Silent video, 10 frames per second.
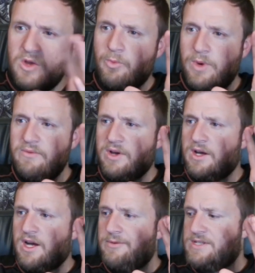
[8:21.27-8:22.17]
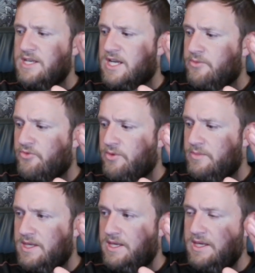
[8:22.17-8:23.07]
Reva obviously comes from
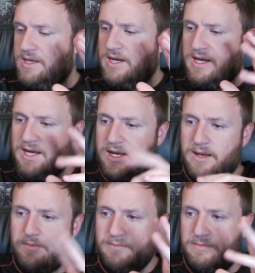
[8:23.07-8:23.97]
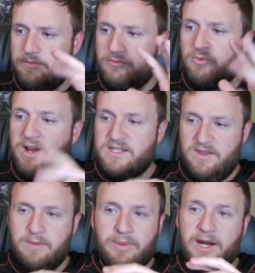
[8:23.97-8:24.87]
the Rise of
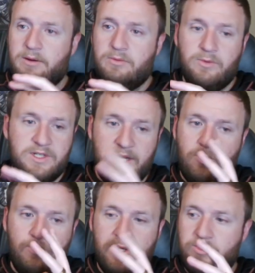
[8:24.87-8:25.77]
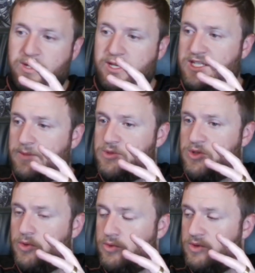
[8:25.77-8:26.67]
the Empire, which I won't be doing anytime
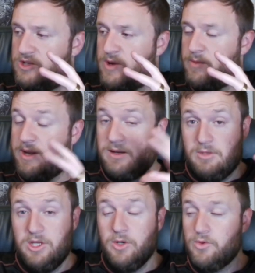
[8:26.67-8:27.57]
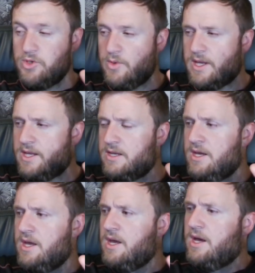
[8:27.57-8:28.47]
soon, despite my guild doing it.
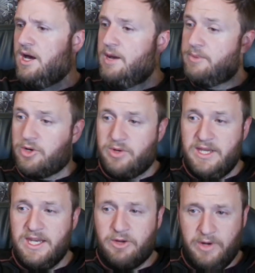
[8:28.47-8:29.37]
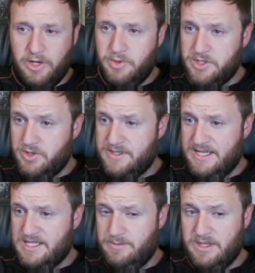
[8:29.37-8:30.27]
But getting Grand Inquisitor, is
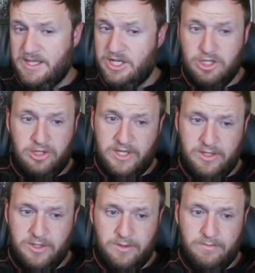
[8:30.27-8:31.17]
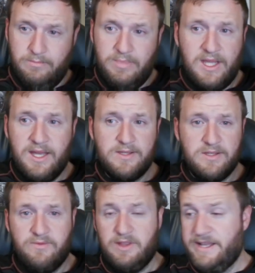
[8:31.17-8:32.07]
that something that I should look into? Because
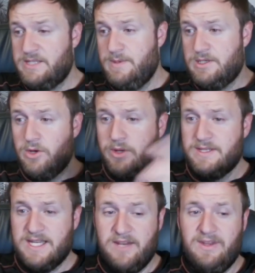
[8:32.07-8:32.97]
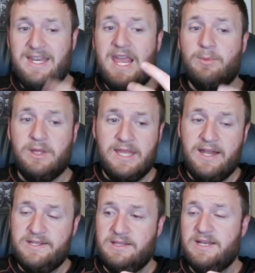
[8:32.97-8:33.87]
of the Lightspeed tokens, kind of enabling
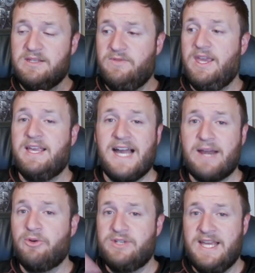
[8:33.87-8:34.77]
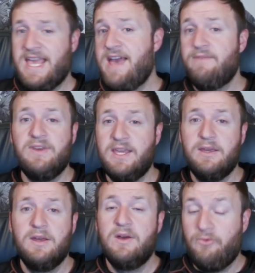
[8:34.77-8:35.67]
that as less of a Chirotech
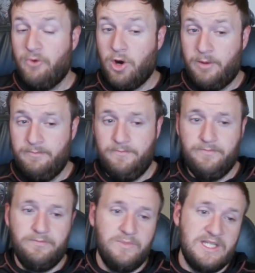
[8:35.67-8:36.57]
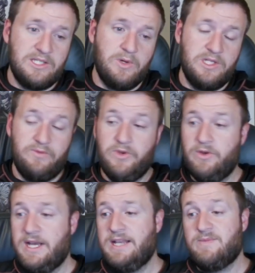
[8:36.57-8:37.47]
heavy farm. So that's a question for you
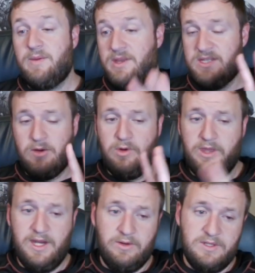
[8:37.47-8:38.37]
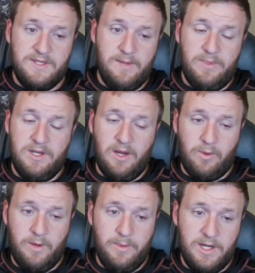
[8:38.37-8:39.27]
guys. Maybe that's not worth it, and I'll just skip it and not
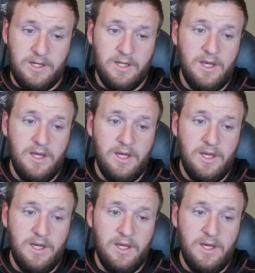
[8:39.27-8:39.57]
worry about it.